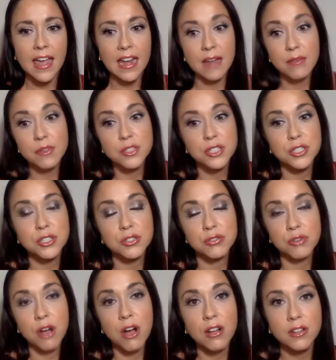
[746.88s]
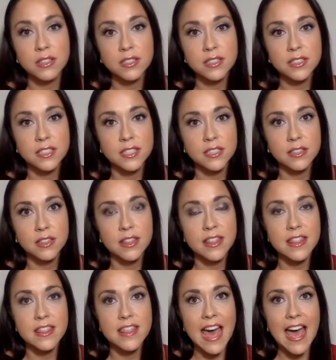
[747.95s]
And I was just drawn to
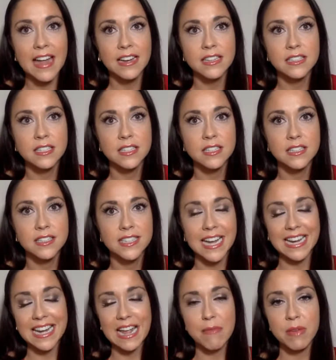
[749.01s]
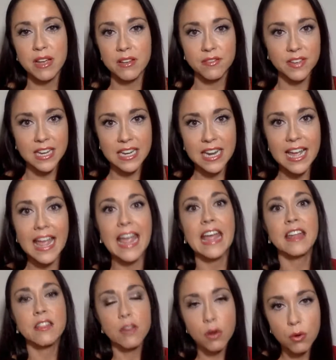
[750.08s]
that dynamic of Nena
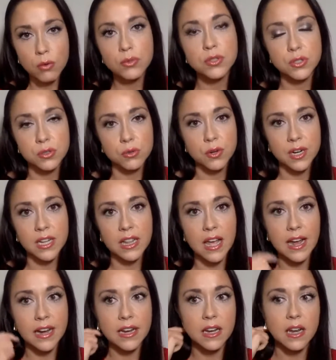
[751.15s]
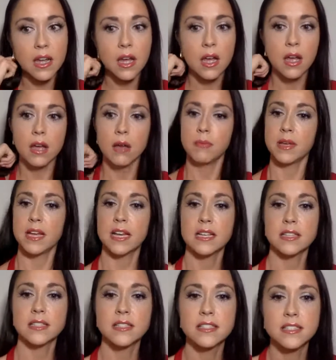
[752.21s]
and the whole storyline,
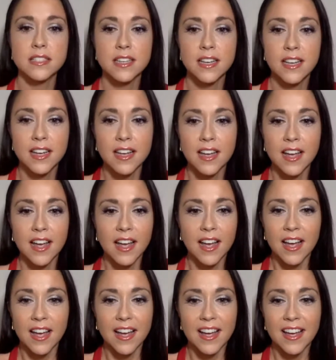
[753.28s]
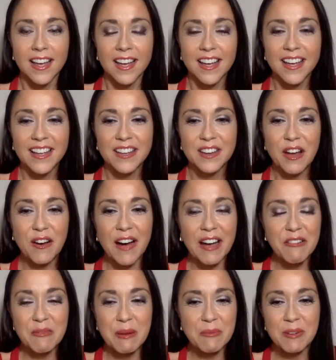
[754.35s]
because, you know,
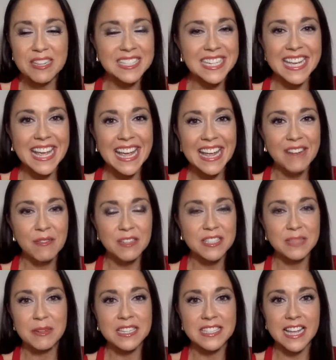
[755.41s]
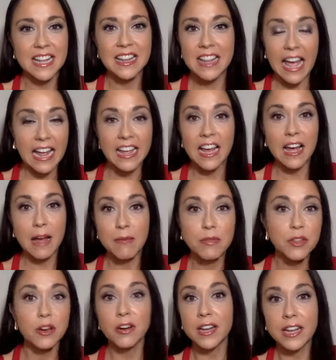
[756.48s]
I remember as a kid when somebody said, like,
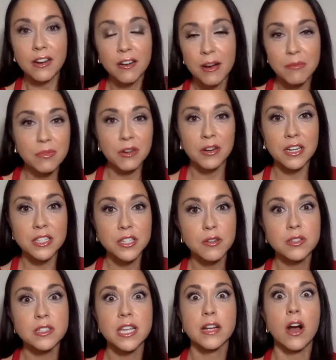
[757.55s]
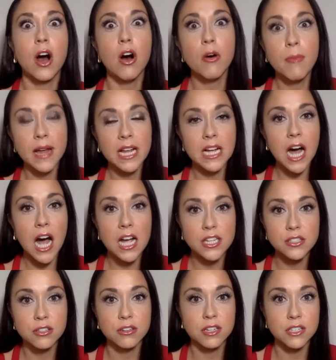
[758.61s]
I'm 30 or I'm 32, it's like, oh my
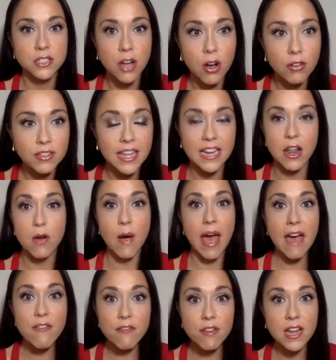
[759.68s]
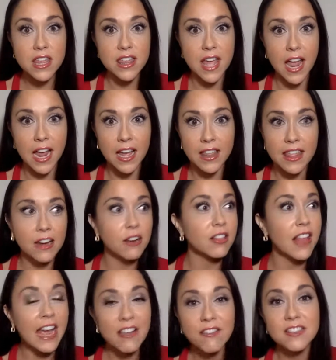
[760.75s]
gosh, they're an adult. They know everything.
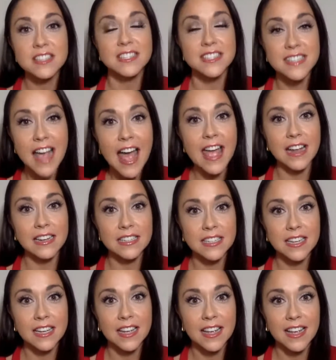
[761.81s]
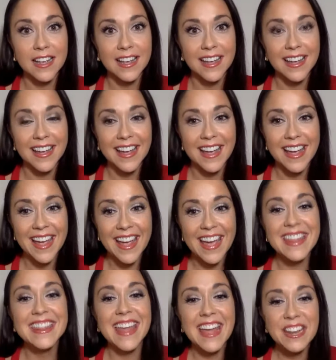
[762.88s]
Their life is set.
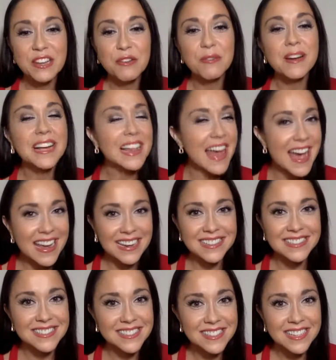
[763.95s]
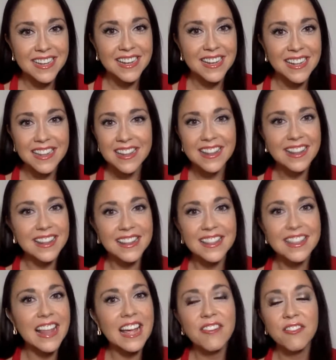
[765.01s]
And then you realize
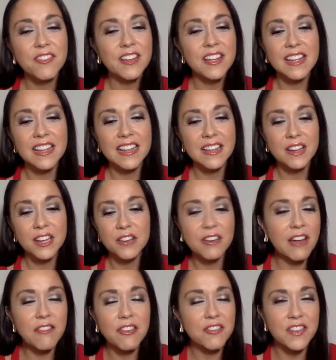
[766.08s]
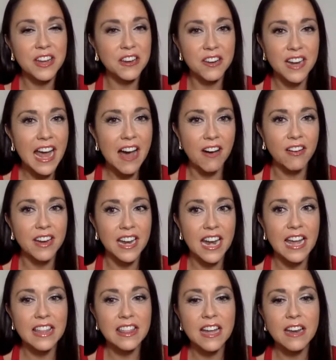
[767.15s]
life, you never figure it out.
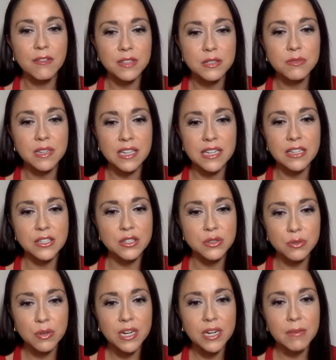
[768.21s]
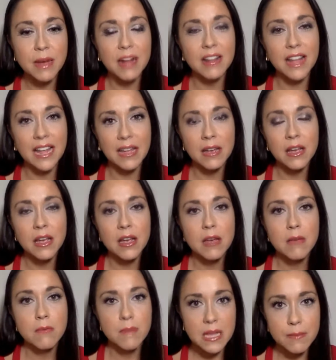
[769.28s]
And I thought it was really a story about, like,
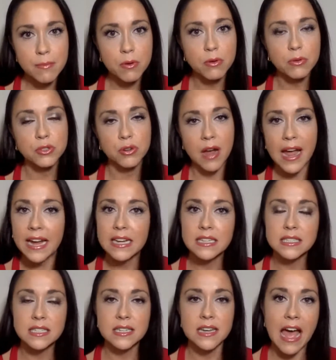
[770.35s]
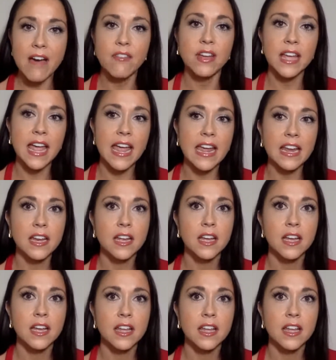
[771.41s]
people trying to navigate